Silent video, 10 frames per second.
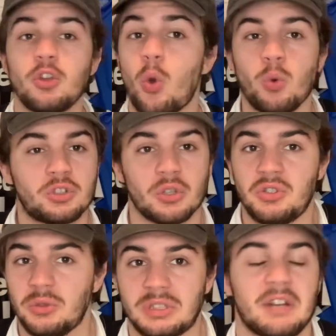Also
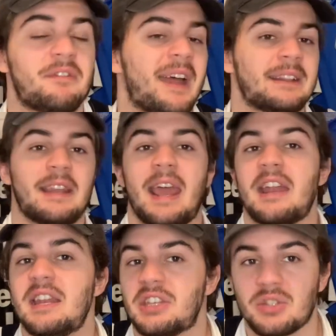due to the fact that their
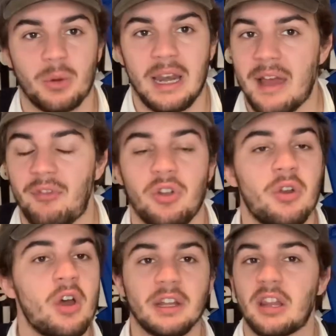initial
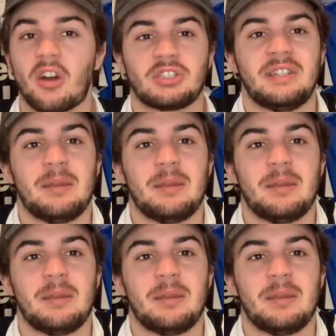11, the likes of